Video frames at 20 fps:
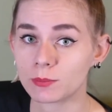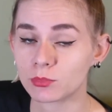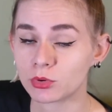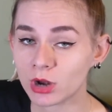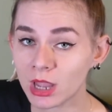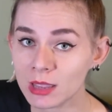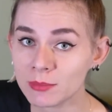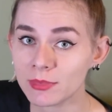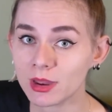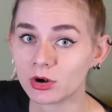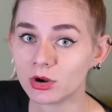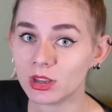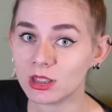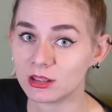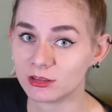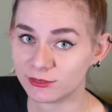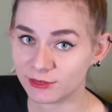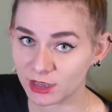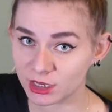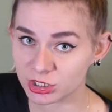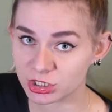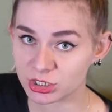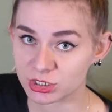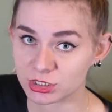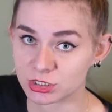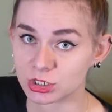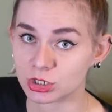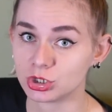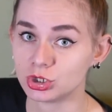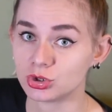primary
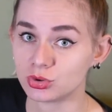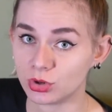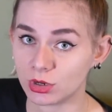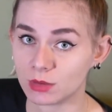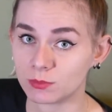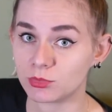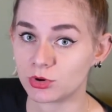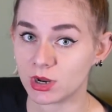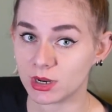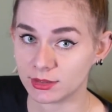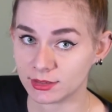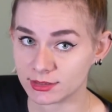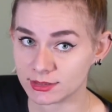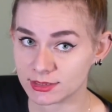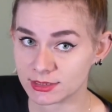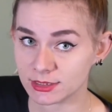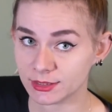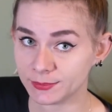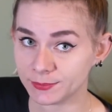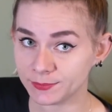infections during pregnancy.